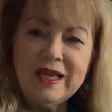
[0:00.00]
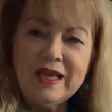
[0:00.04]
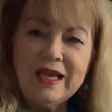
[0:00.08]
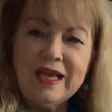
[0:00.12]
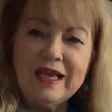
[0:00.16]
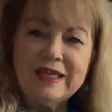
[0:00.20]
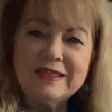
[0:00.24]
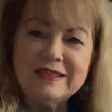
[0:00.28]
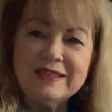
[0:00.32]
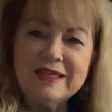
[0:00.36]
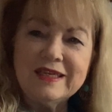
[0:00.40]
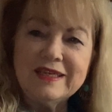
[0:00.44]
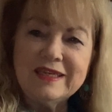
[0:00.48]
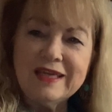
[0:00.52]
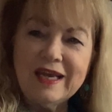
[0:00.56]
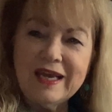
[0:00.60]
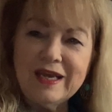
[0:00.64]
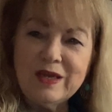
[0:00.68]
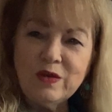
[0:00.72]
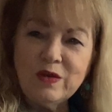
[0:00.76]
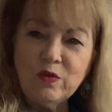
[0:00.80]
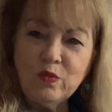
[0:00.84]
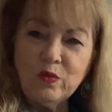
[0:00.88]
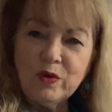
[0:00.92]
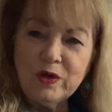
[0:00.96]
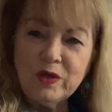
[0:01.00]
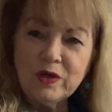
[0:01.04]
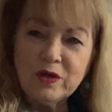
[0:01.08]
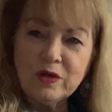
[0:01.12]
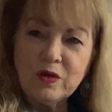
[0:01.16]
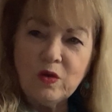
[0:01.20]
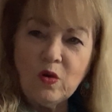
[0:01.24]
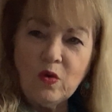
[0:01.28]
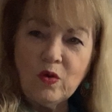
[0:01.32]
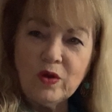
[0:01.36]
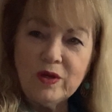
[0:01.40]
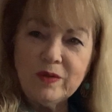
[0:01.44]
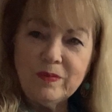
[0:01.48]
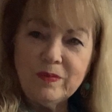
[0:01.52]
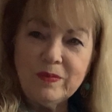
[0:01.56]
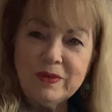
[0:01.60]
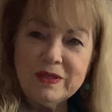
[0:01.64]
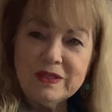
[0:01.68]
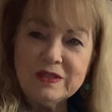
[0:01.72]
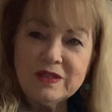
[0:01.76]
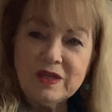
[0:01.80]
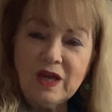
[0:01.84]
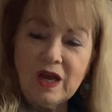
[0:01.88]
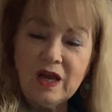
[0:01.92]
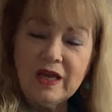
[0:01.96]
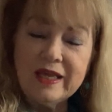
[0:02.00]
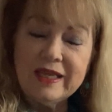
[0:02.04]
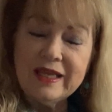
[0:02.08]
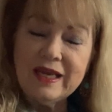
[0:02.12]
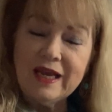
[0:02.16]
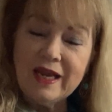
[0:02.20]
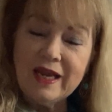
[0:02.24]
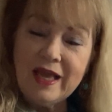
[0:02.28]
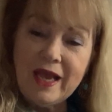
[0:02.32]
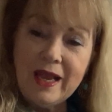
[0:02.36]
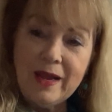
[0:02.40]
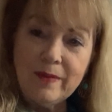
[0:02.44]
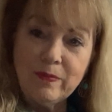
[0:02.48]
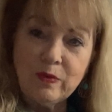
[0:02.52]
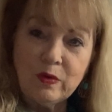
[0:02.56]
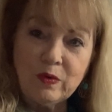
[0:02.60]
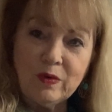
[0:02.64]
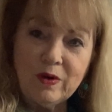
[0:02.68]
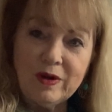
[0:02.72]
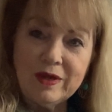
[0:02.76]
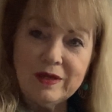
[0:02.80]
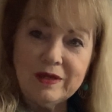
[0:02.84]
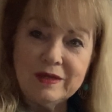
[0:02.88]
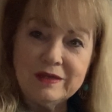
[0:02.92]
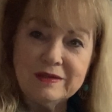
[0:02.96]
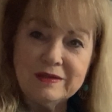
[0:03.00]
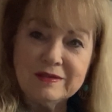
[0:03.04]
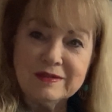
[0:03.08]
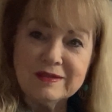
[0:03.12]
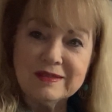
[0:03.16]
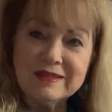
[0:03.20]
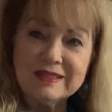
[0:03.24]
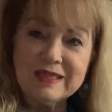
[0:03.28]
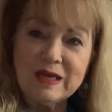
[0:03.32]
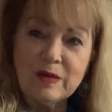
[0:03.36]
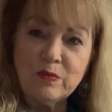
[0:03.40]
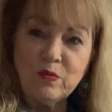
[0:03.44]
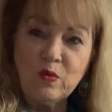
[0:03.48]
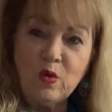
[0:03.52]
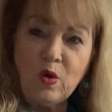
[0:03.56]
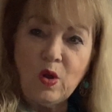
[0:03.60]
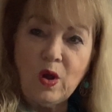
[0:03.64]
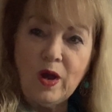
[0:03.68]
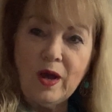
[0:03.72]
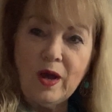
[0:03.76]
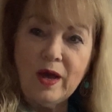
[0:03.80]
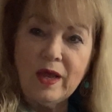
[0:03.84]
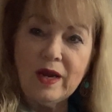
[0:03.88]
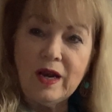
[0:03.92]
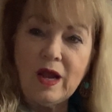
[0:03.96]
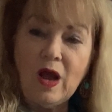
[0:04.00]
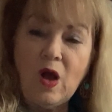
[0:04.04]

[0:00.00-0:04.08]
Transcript: And today we're going to be elaborating somewhat